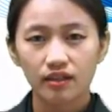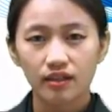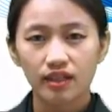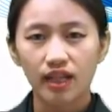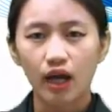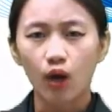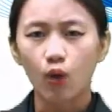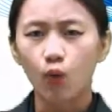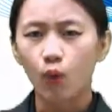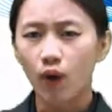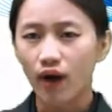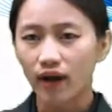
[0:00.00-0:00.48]

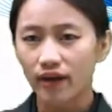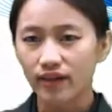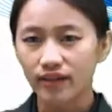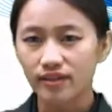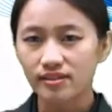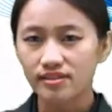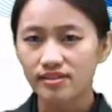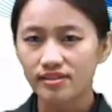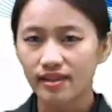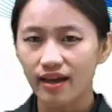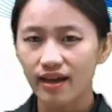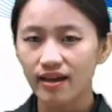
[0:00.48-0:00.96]
Now why
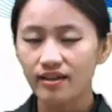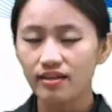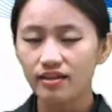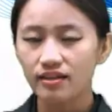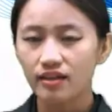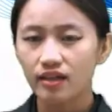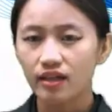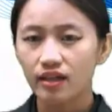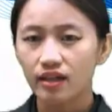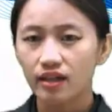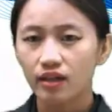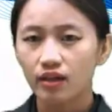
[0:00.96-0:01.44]
is that?
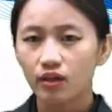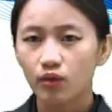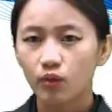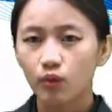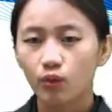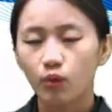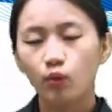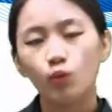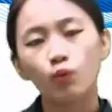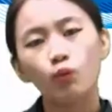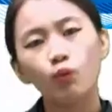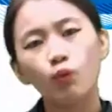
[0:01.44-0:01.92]

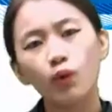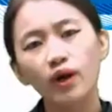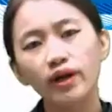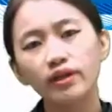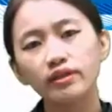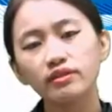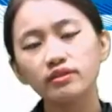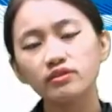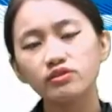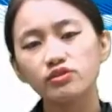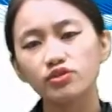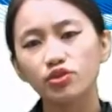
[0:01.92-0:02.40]

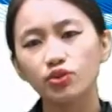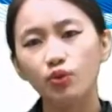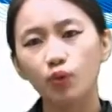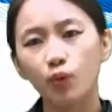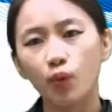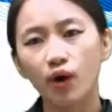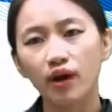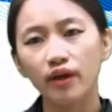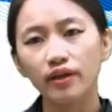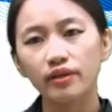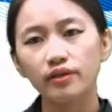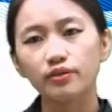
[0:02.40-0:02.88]

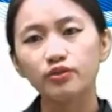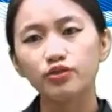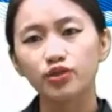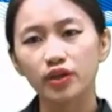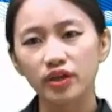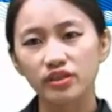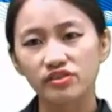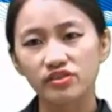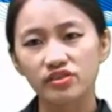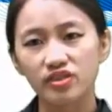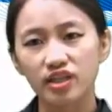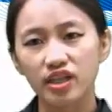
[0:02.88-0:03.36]
One-to-one
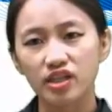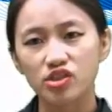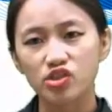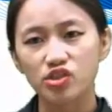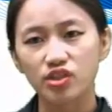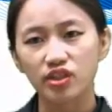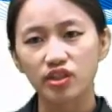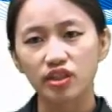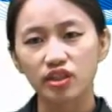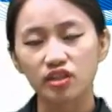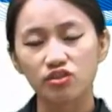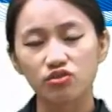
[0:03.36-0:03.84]

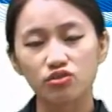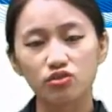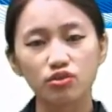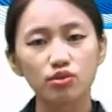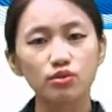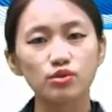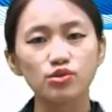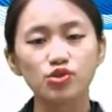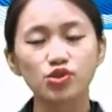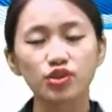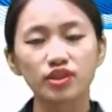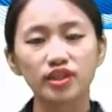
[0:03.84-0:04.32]
translation is
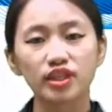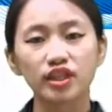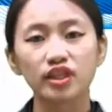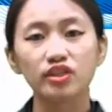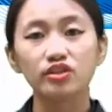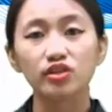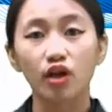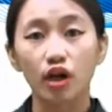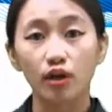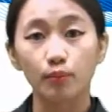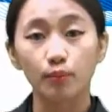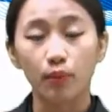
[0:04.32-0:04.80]
usually
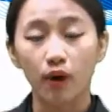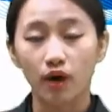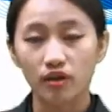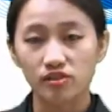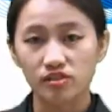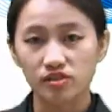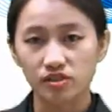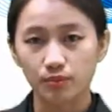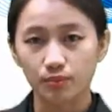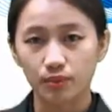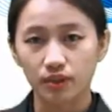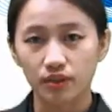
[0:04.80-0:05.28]
not
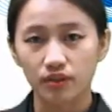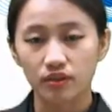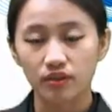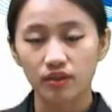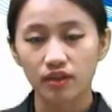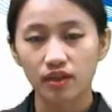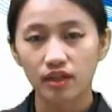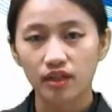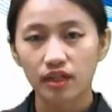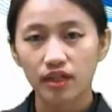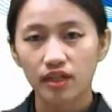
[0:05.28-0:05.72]
possible.